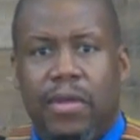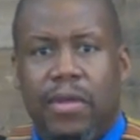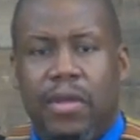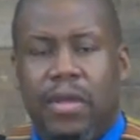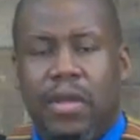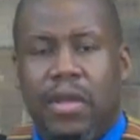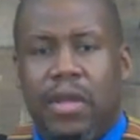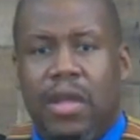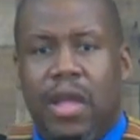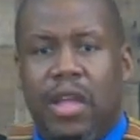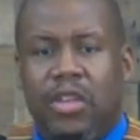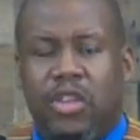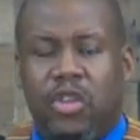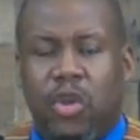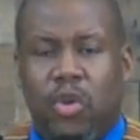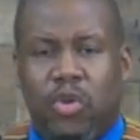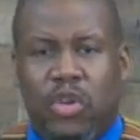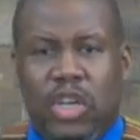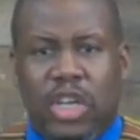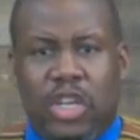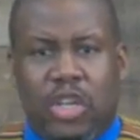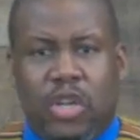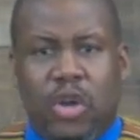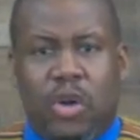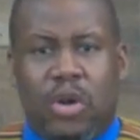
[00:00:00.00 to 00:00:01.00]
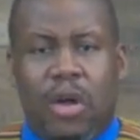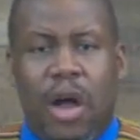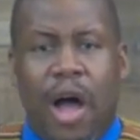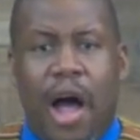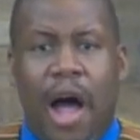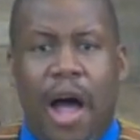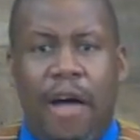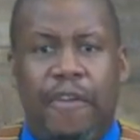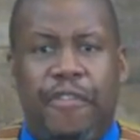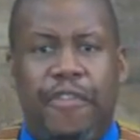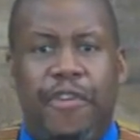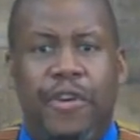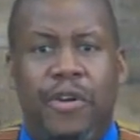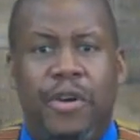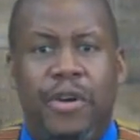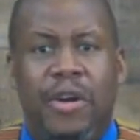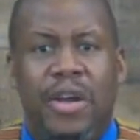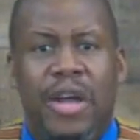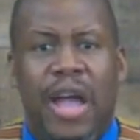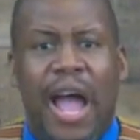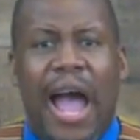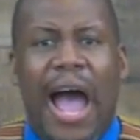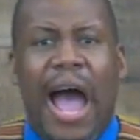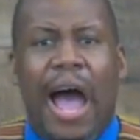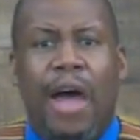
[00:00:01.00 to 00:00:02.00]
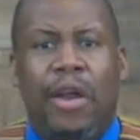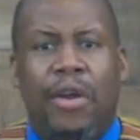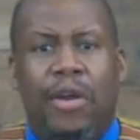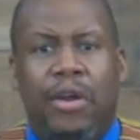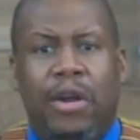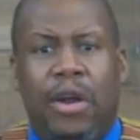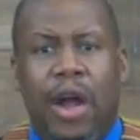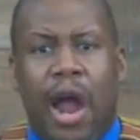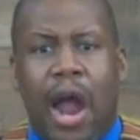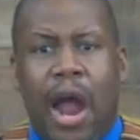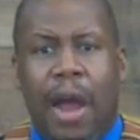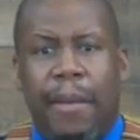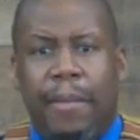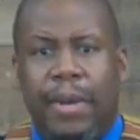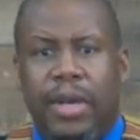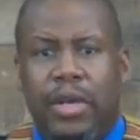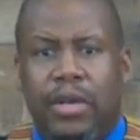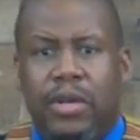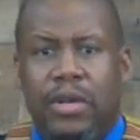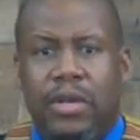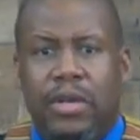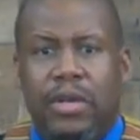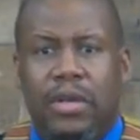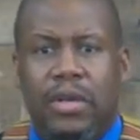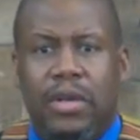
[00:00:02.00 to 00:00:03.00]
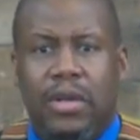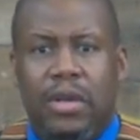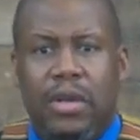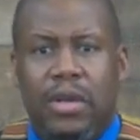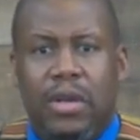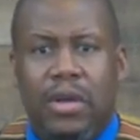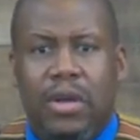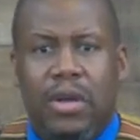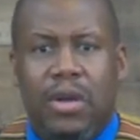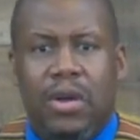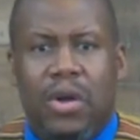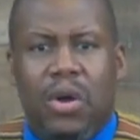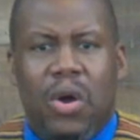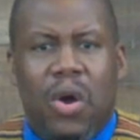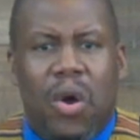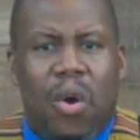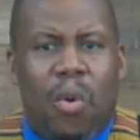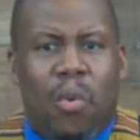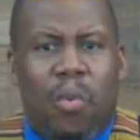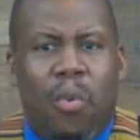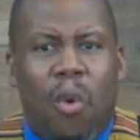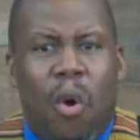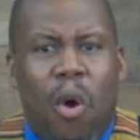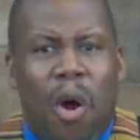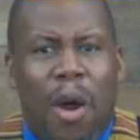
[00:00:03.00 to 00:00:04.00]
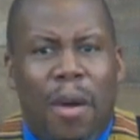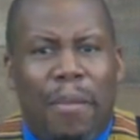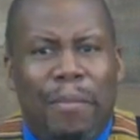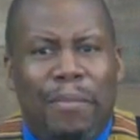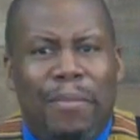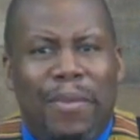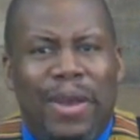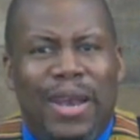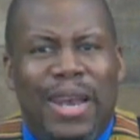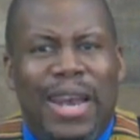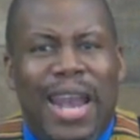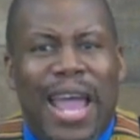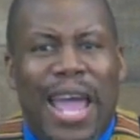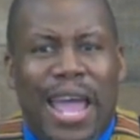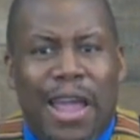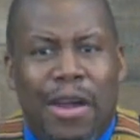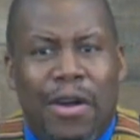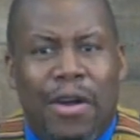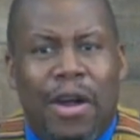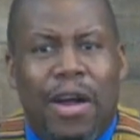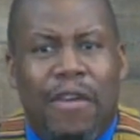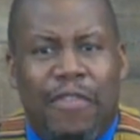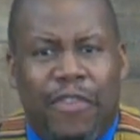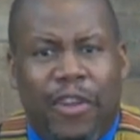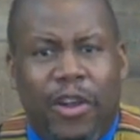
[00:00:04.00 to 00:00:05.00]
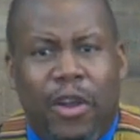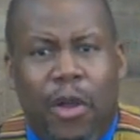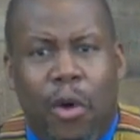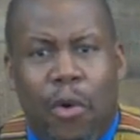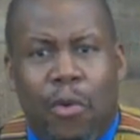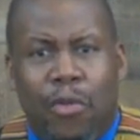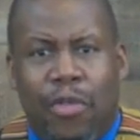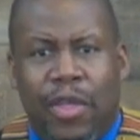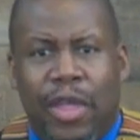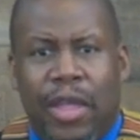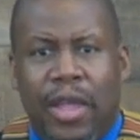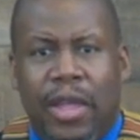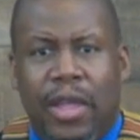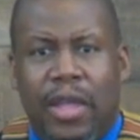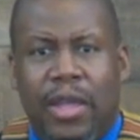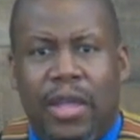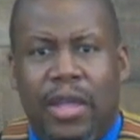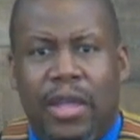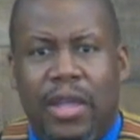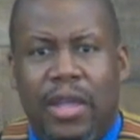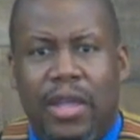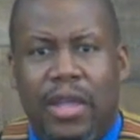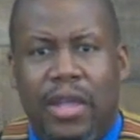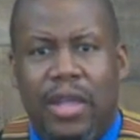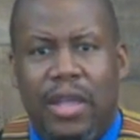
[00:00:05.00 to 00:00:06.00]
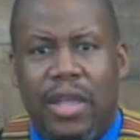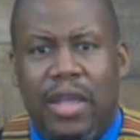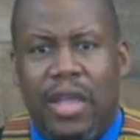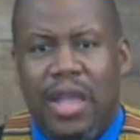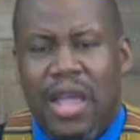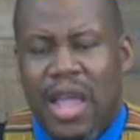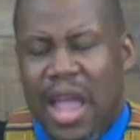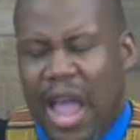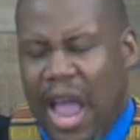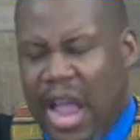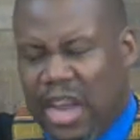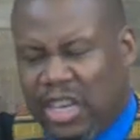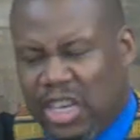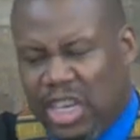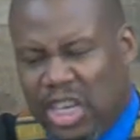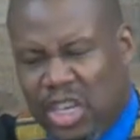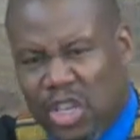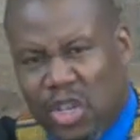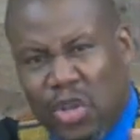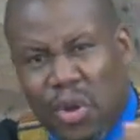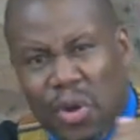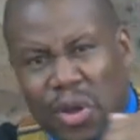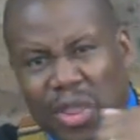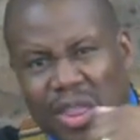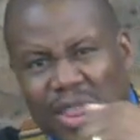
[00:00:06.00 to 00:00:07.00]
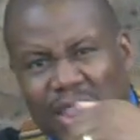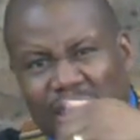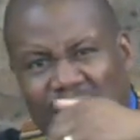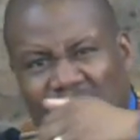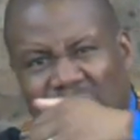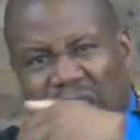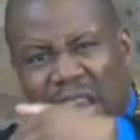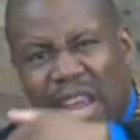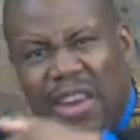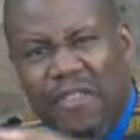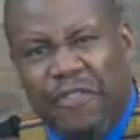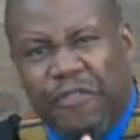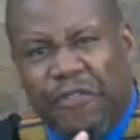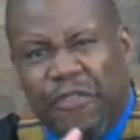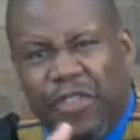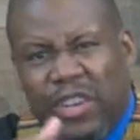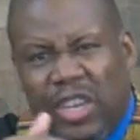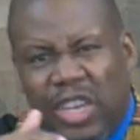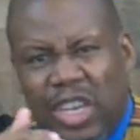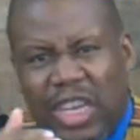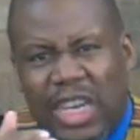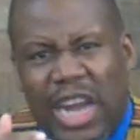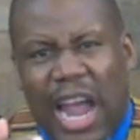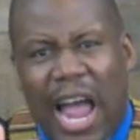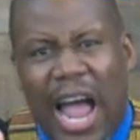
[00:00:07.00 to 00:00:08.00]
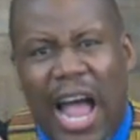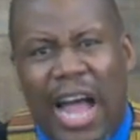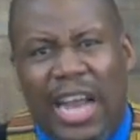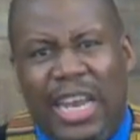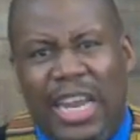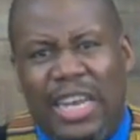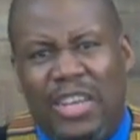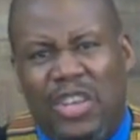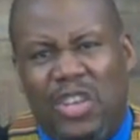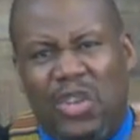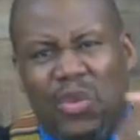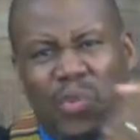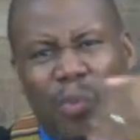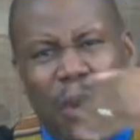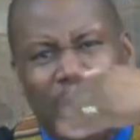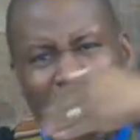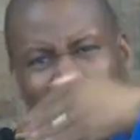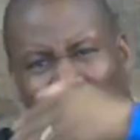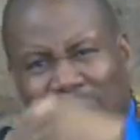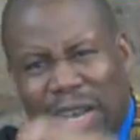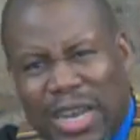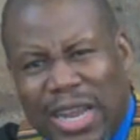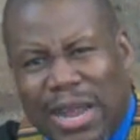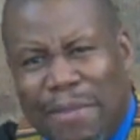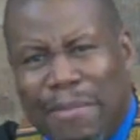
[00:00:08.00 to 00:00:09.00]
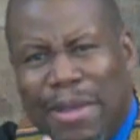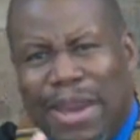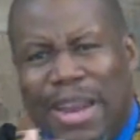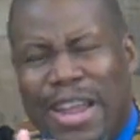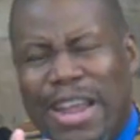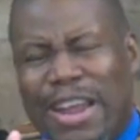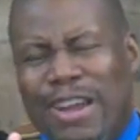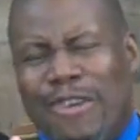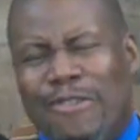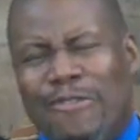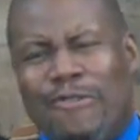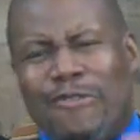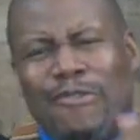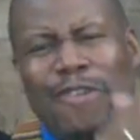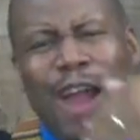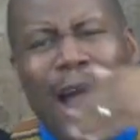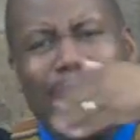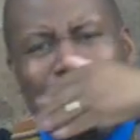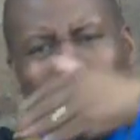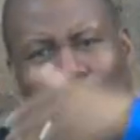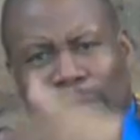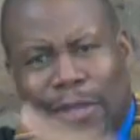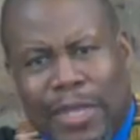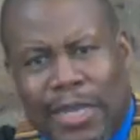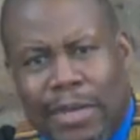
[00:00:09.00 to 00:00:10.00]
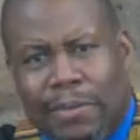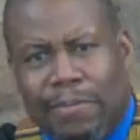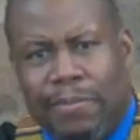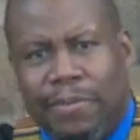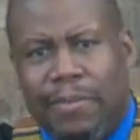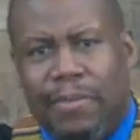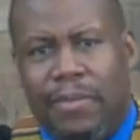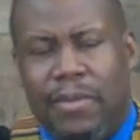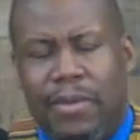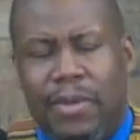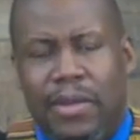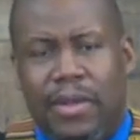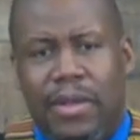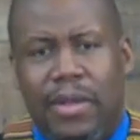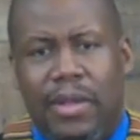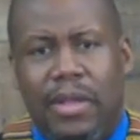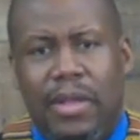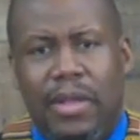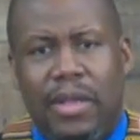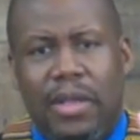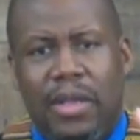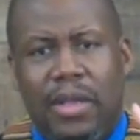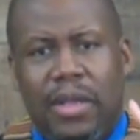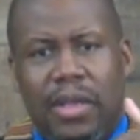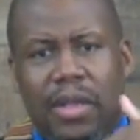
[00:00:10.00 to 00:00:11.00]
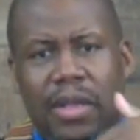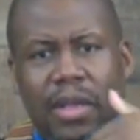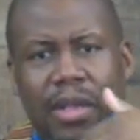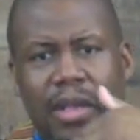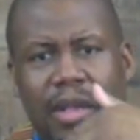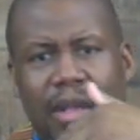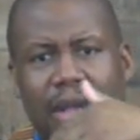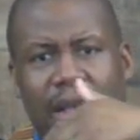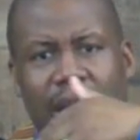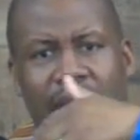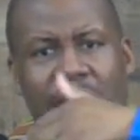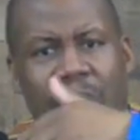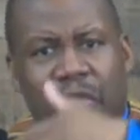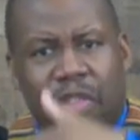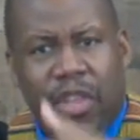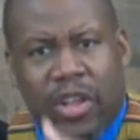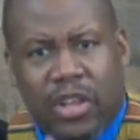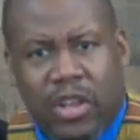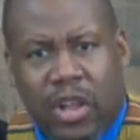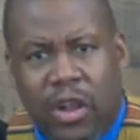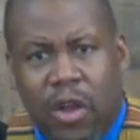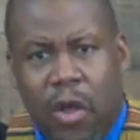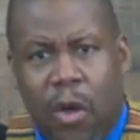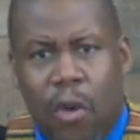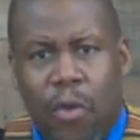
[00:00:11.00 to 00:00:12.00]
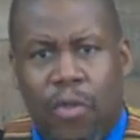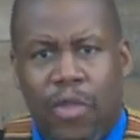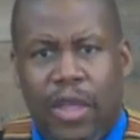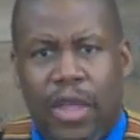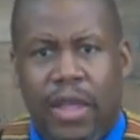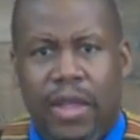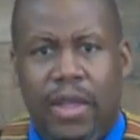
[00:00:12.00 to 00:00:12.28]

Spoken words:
And so she took off her outer garment, her warm layer of clothing, and she took this infant child and swaddled him and wrapped him in this clothing.